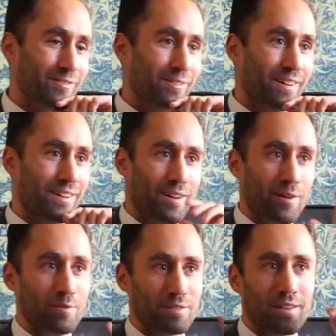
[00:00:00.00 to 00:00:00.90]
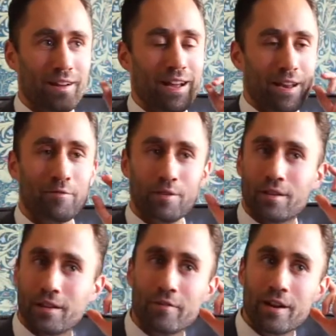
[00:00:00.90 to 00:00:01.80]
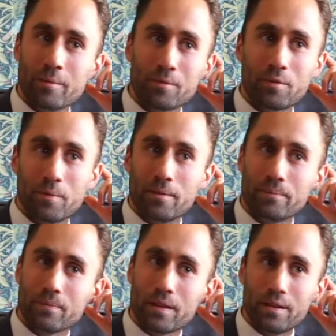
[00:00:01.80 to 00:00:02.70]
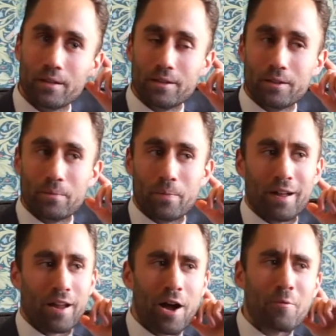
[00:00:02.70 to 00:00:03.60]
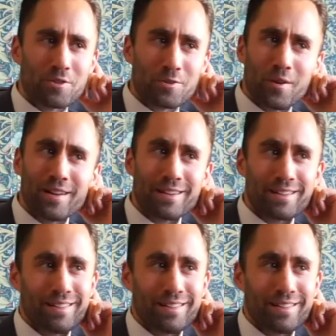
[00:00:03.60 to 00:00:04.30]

I had everything available to me, but I was quite